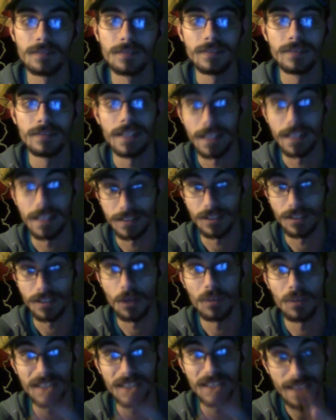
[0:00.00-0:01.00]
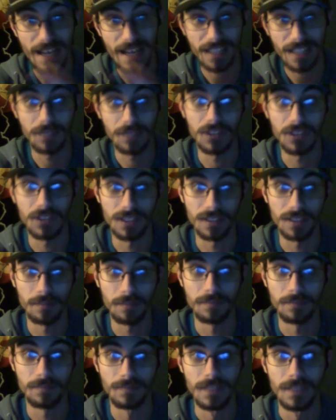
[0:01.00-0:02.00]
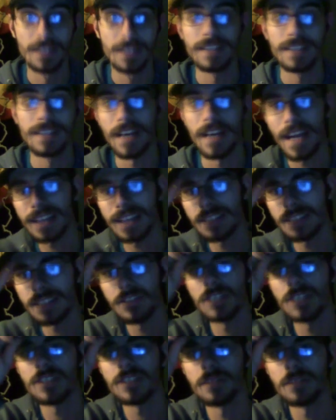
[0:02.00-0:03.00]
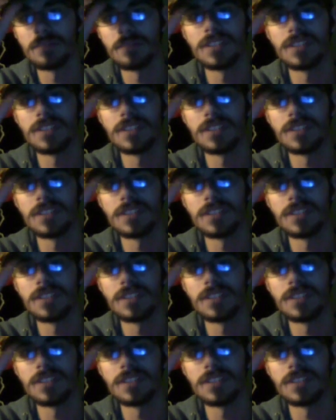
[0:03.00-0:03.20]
they like to go with an active system. Now active systems